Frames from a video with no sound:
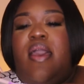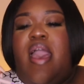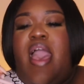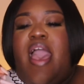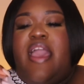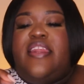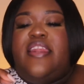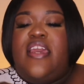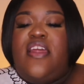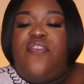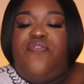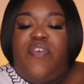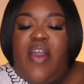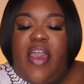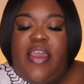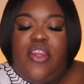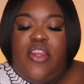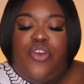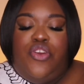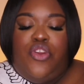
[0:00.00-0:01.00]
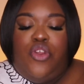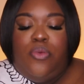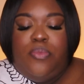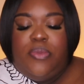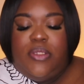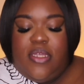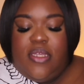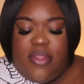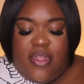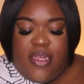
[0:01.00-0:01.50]
I did find a dupe
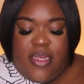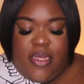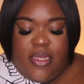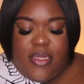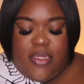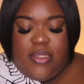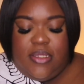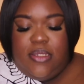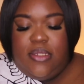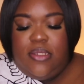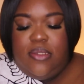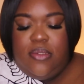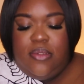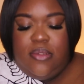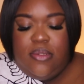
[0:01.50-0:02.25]
to this,